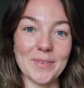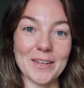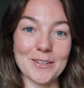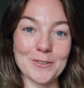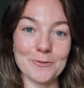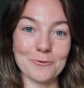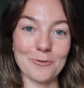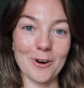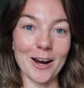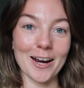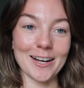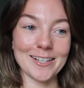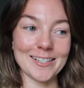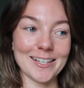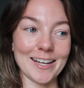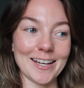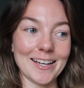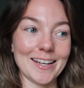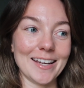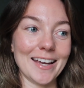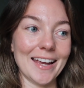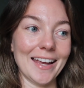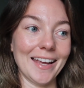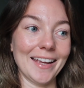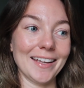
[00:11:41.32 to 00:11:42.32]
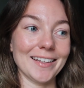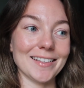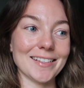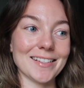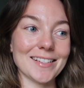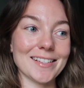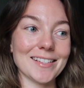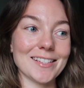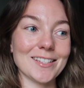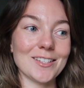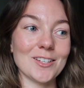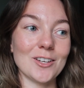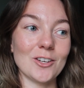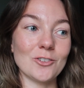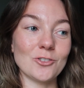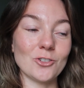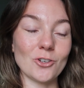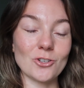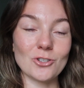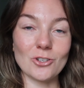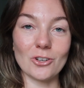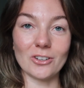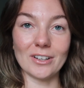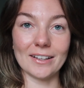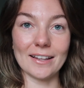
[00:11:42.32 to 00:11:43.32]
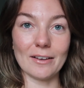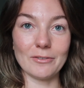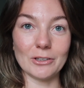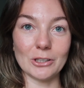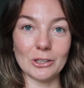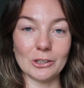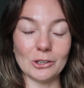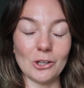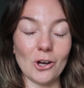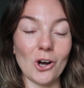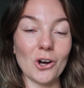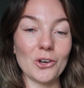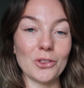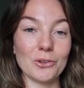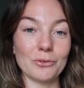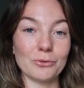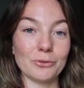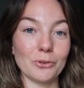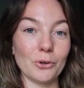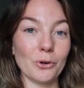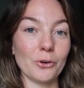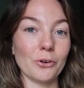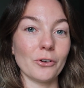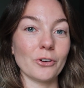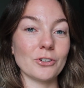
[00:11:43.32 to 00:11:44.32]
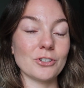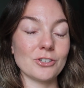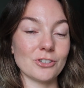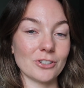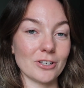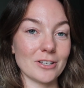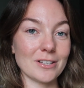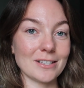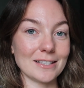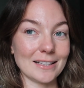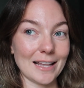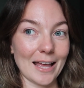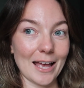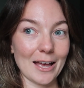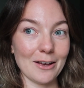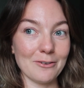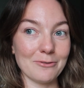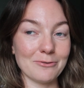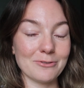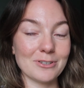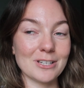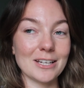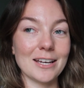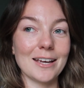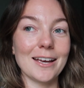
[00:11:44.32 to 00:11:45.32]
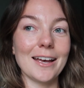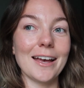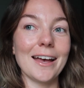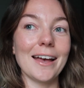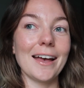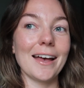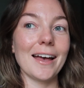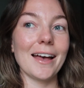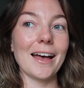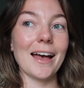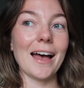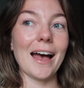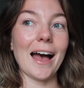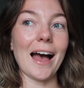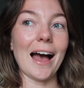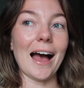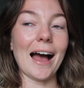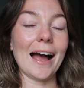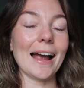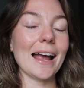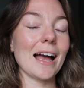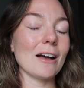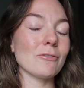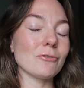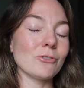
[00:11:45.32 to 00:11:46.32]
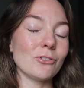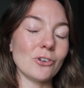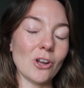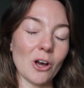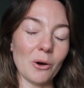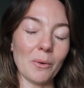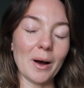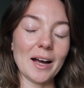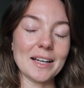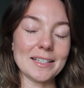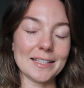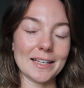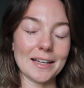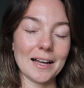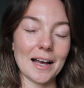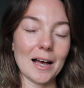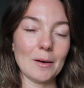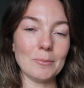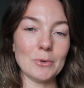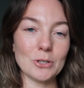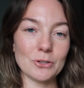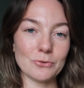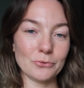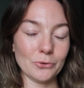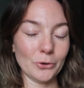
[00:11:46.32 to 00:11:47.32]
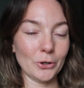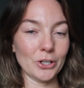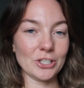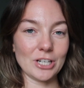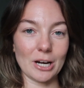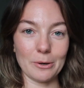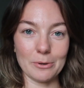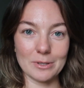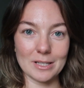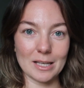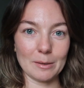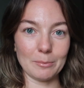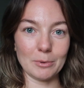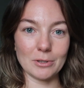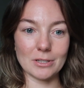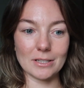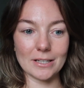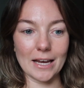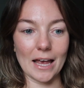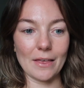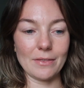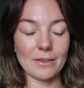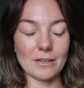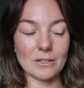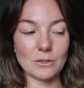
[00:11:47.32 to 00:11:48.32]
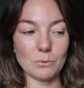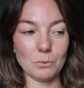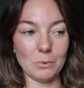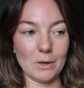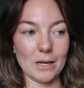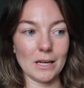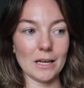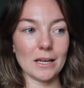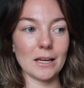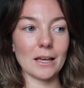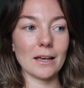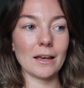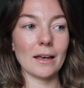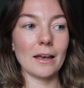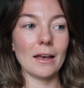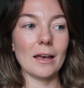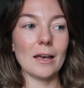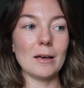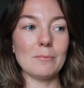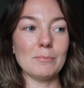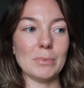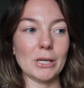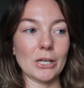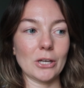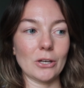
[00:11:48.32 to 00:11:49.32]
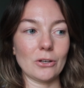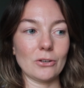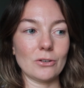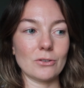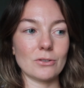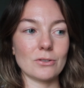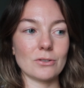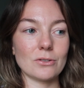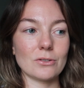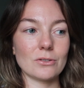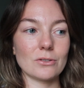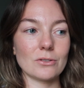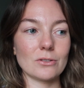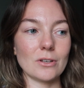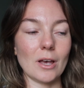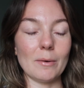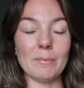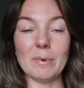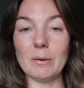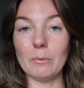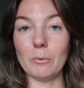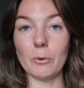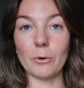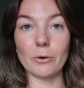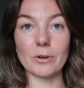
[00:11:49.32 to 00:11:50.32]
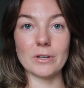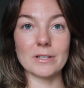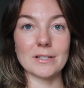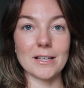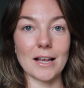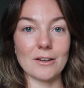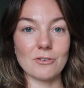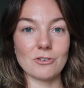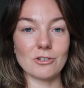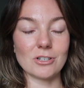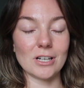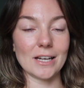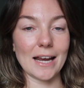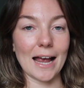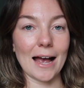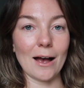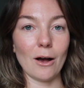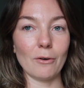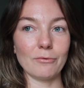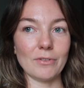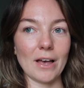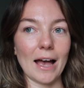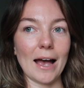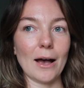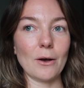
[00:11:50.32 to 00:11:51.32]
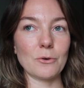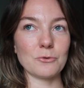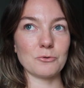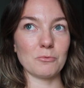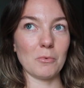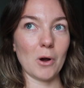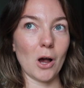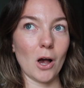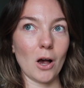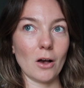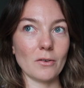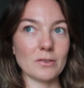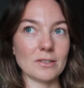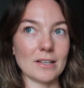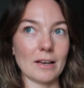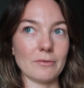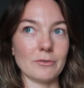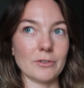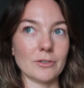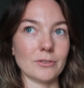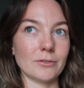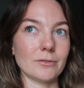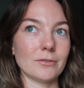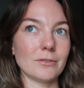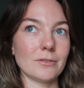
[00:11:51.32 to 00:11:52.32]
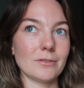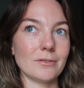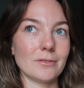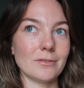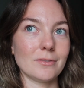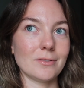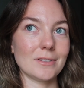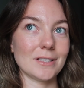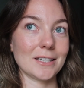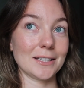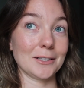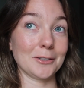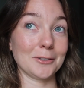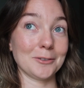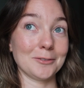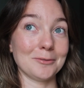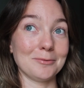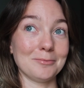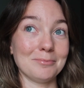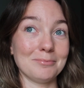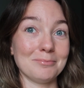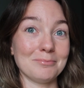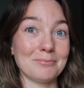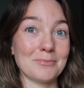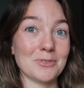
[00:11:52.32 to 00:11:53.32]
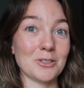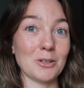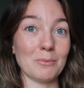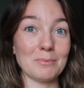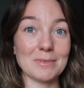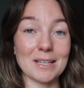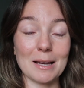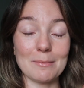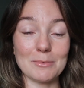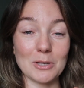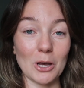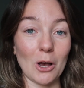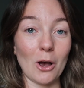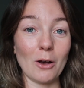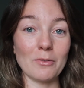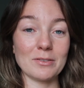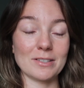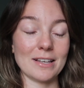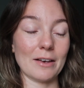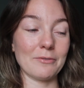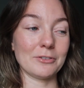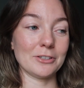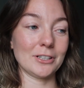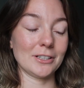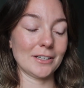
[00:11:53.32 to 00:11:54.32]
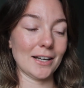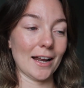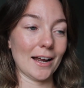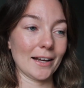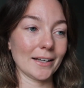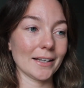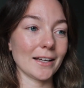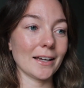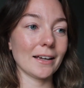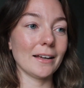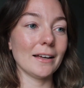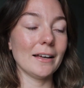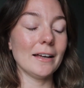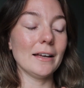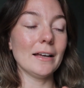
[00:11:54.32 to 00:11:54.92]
It's Friday, it's just gone 11 o'clock, the floor has just left. I have no idea how much footage I was able to get this week, because I mean, we were essentially out of the house from 7:30 till sometimes 7:30 at night,